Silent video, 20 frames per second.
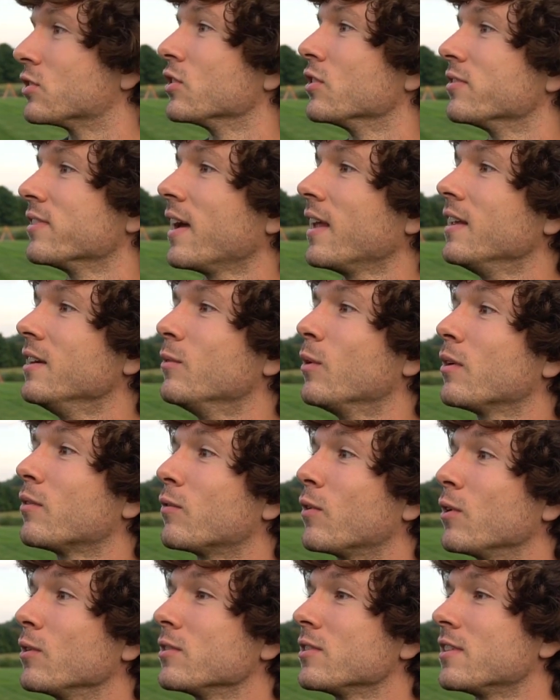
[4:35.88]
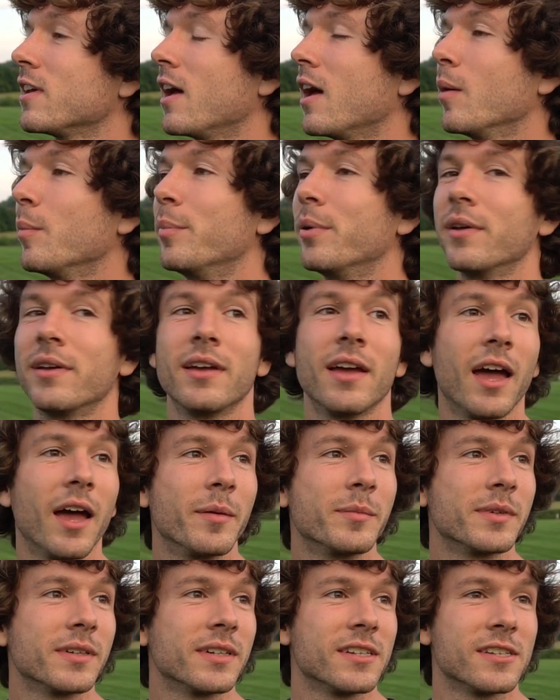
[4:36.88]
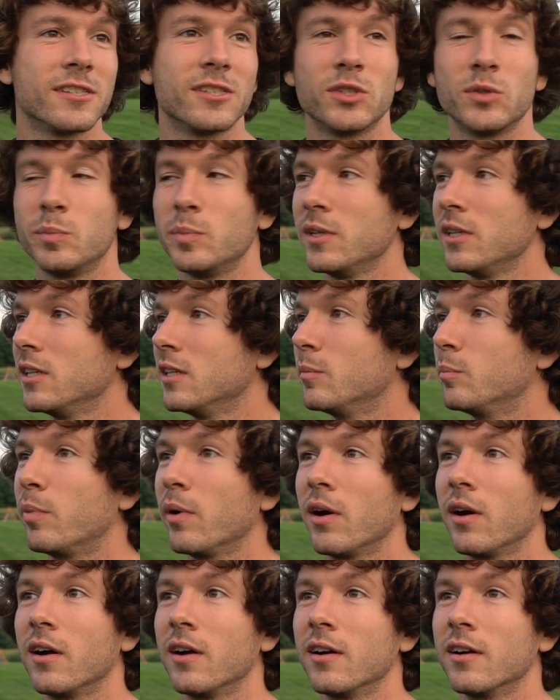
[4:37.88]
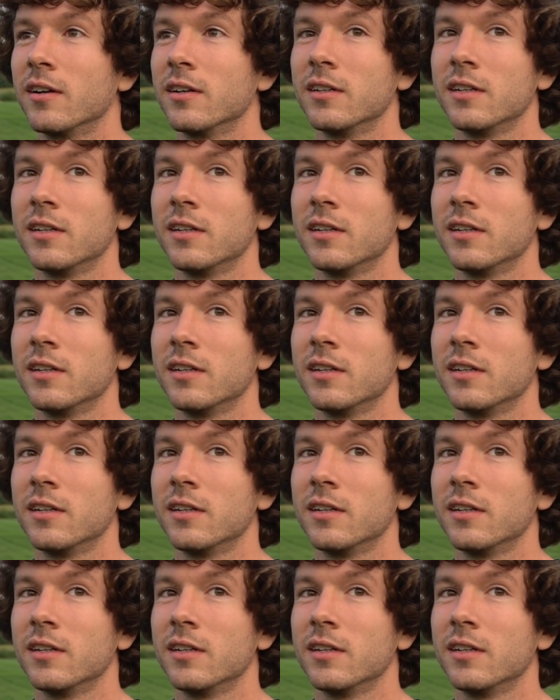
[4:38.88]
So if anyone rolls up, I'm gonna speed bar